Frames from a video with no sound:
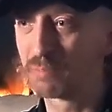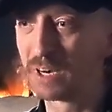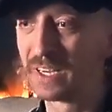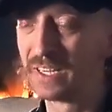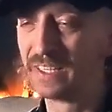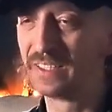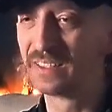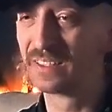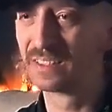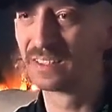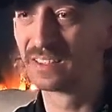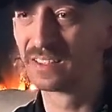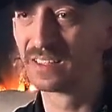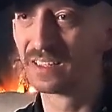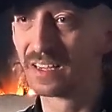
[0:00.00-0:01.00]
But
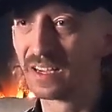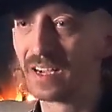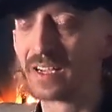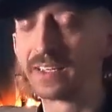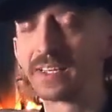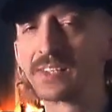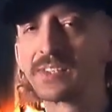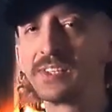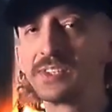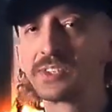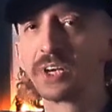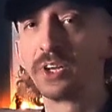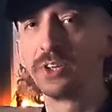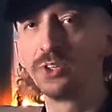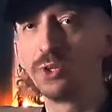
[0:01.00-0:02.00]
I guess he's
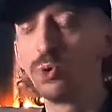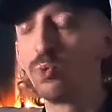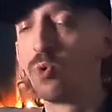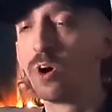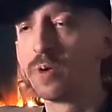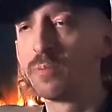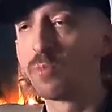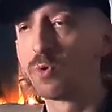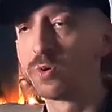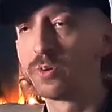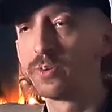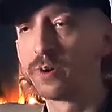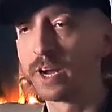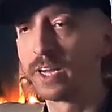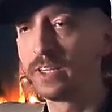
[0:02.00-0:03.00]
gonna do one
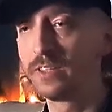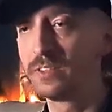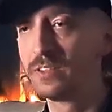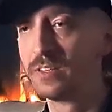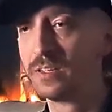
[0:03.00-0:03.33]
more, right?